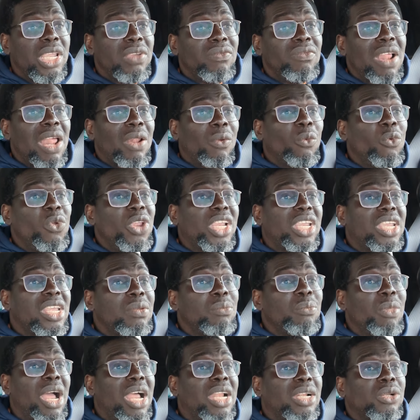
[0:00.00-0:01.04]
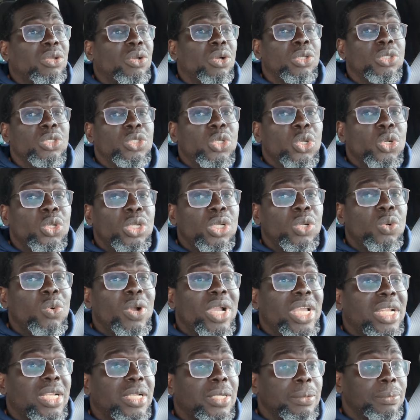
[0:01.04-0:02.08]
if that wicked man control the
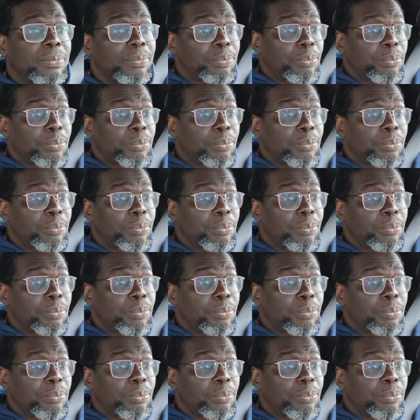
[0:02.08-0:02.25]
weather,